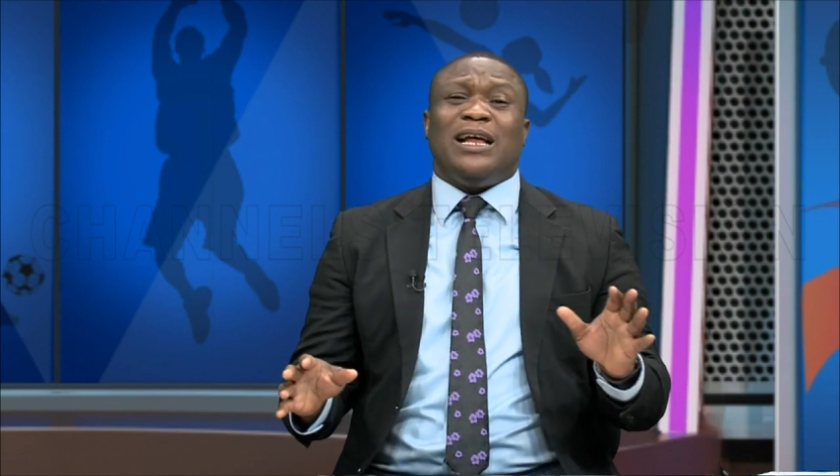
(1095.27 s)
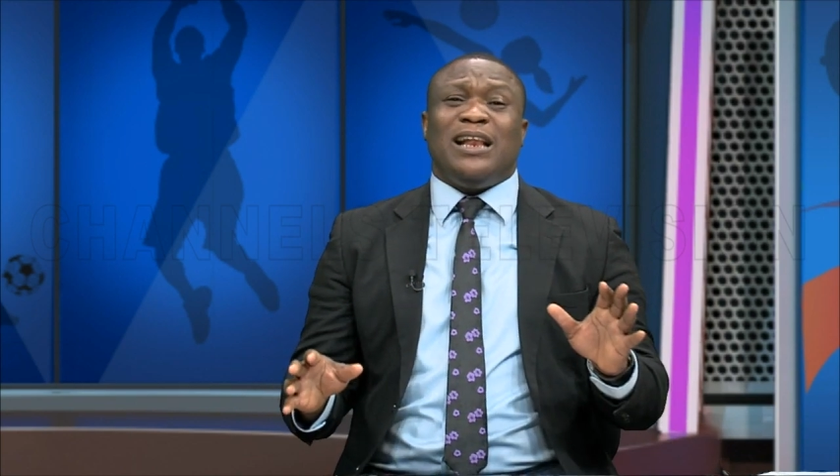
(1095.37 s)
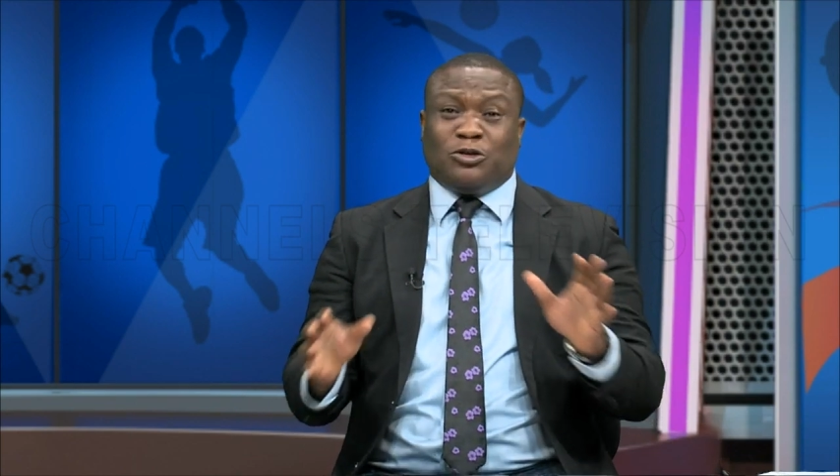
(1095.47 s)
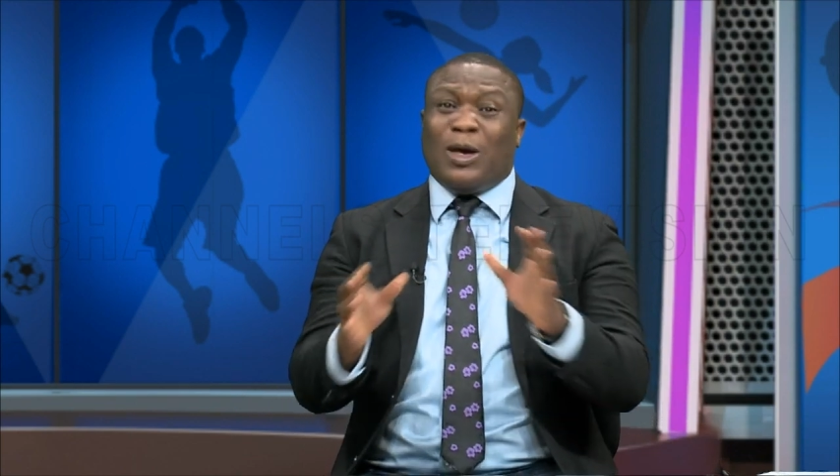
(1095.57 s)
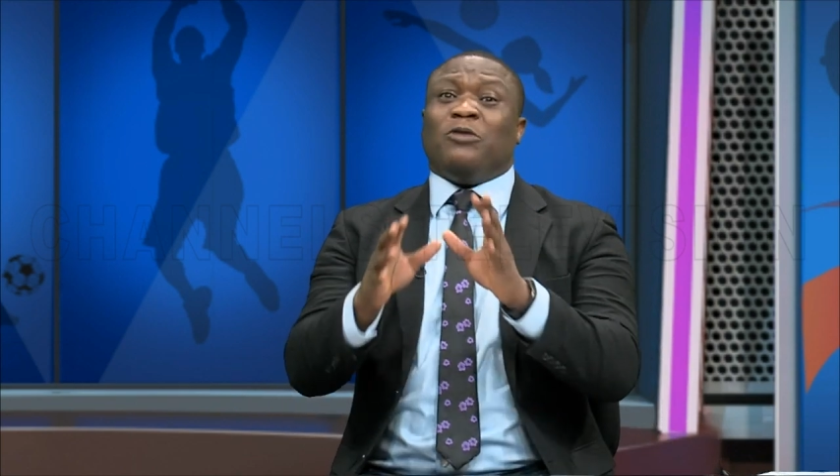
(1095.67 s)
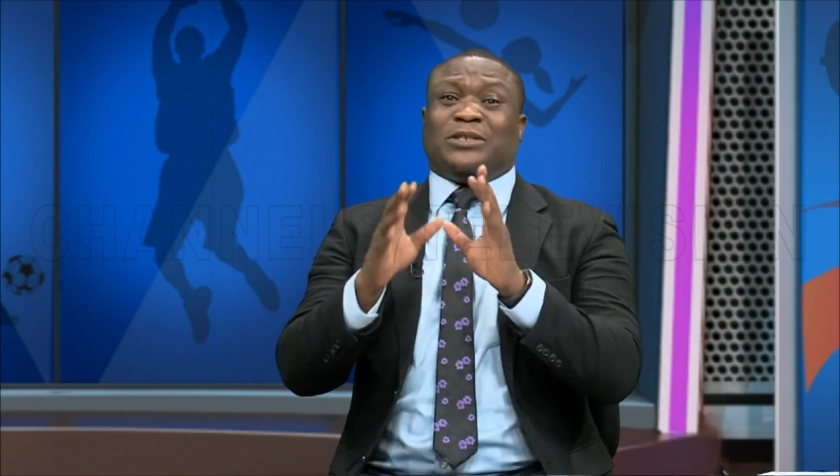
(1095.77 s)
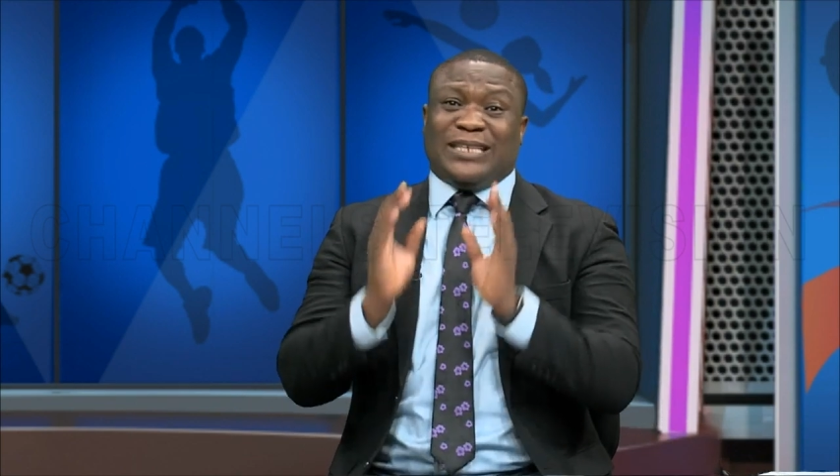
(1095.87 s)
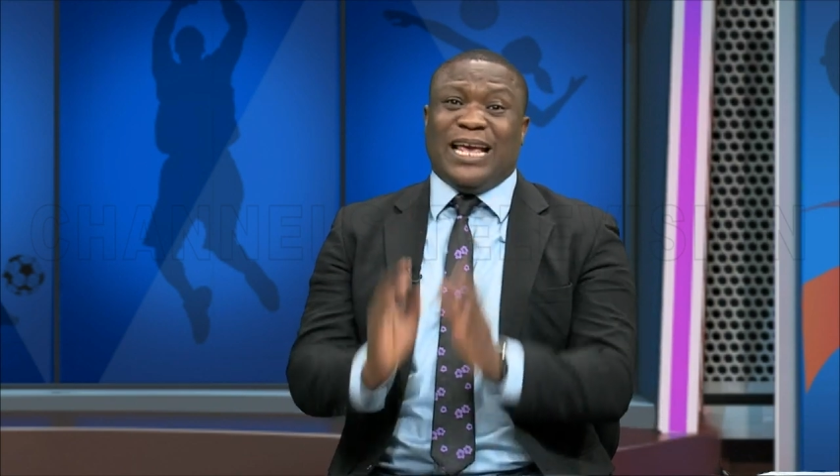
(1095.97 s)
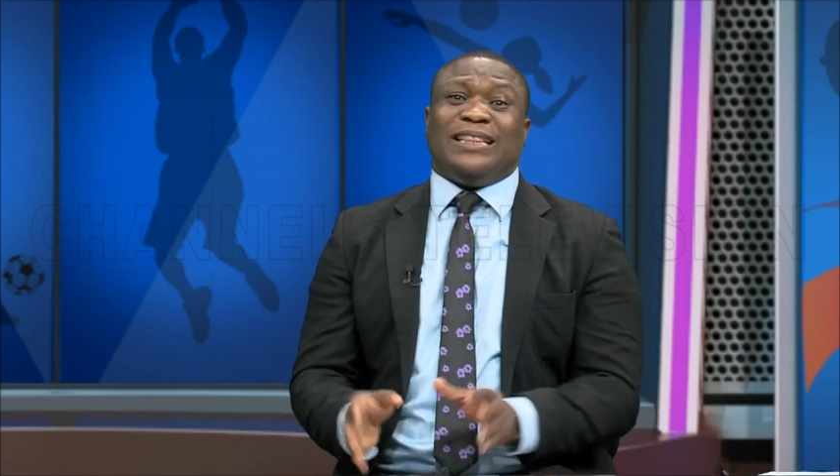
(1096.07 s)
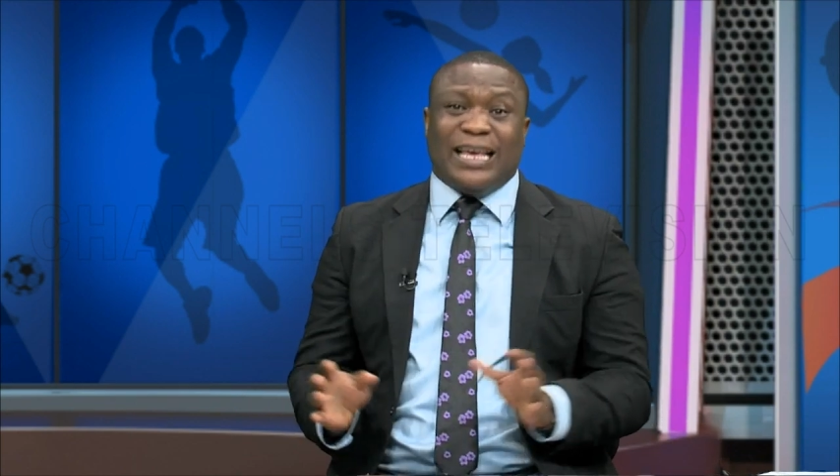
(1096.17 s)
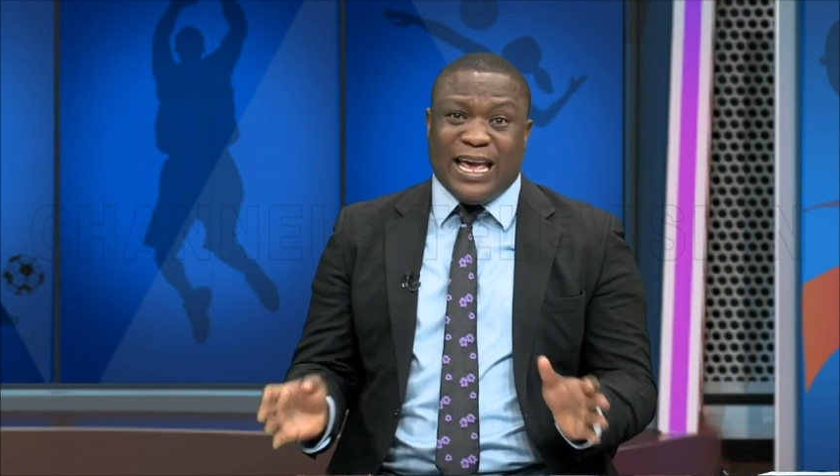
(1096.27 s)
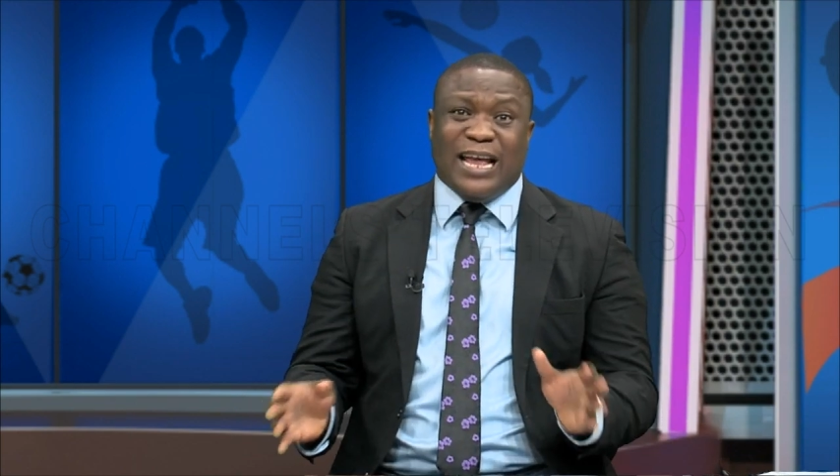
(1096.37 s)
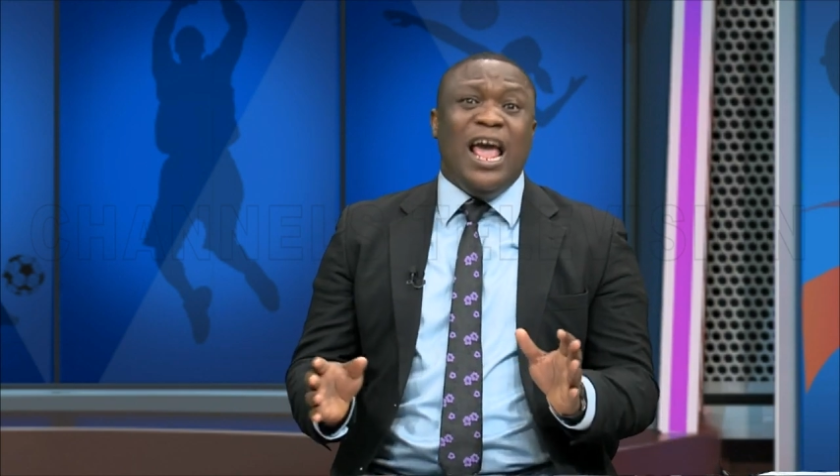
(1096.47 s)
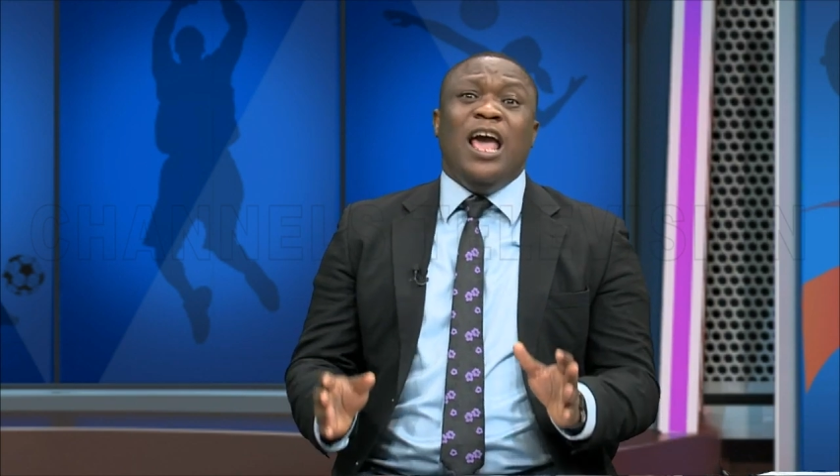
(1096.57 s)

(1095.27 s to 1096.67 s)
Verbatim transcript: And that's why I'll say it again.